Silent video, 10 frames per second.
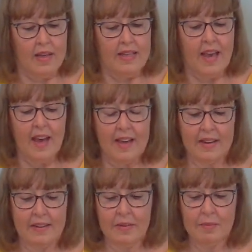
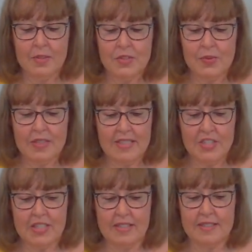Yet, most
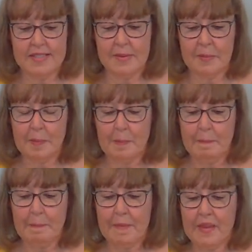religions,
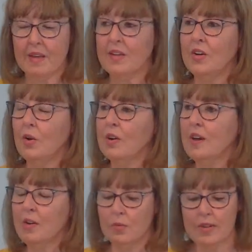you know, are
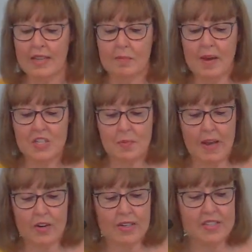not really much
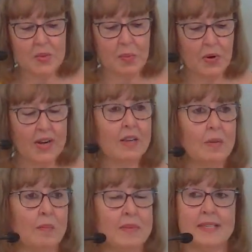better in
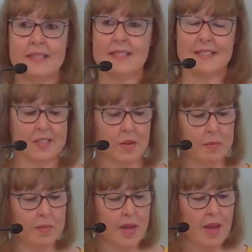supporting
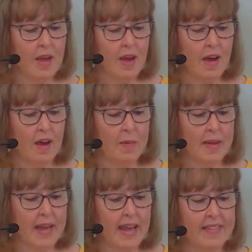mysticism
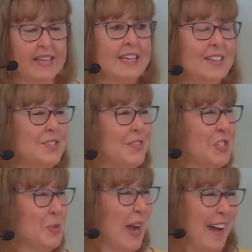um, and the
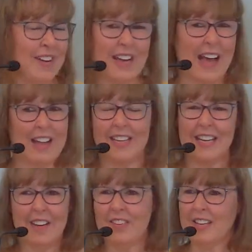
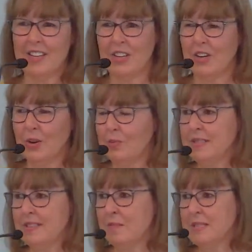individuality of it. You know,
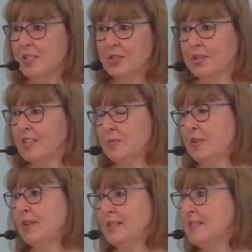a mystical
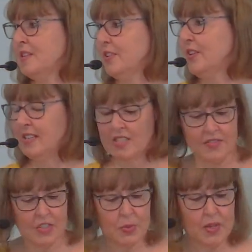experience is a very
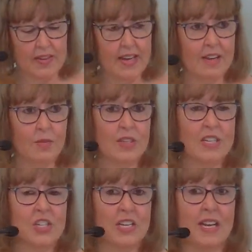individual thing, and
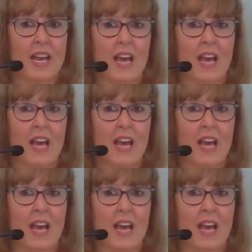religion